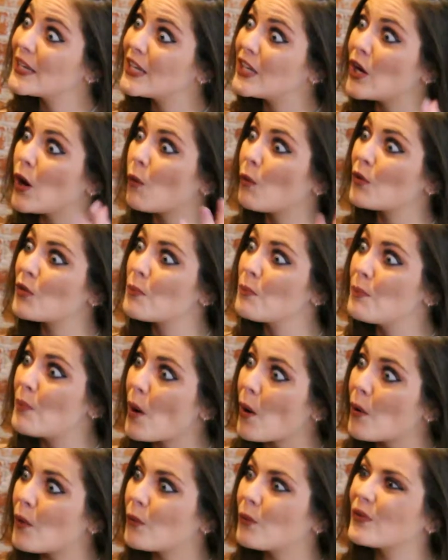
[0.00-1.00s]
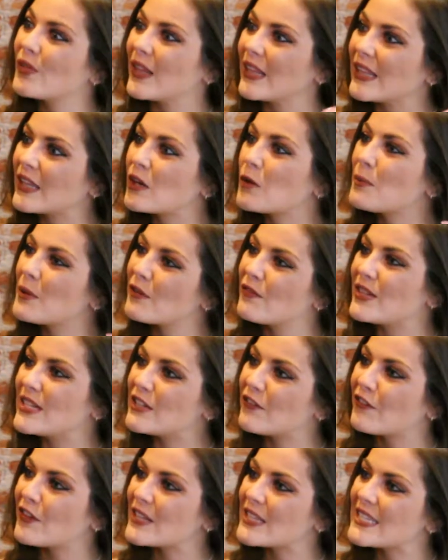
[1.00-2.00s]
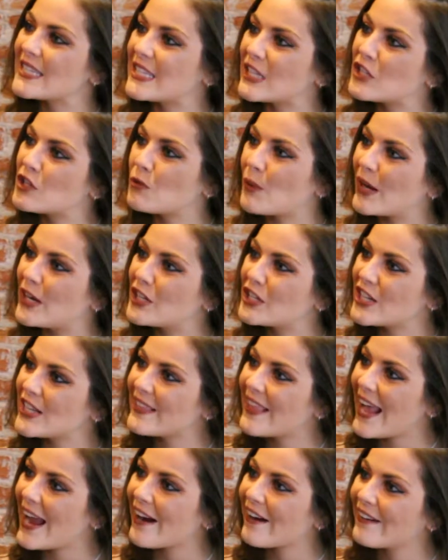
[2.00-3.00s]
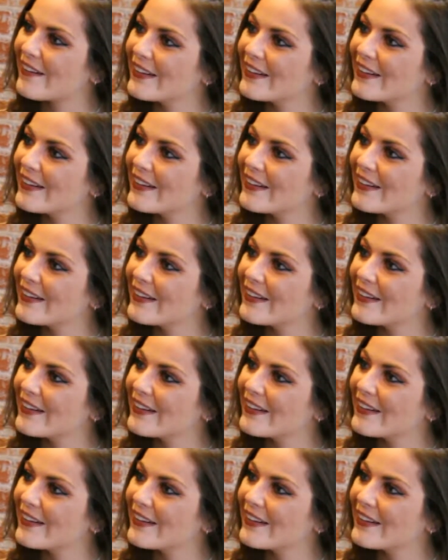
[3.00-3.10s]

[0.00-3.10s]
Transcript: with a little bit of a different situation there.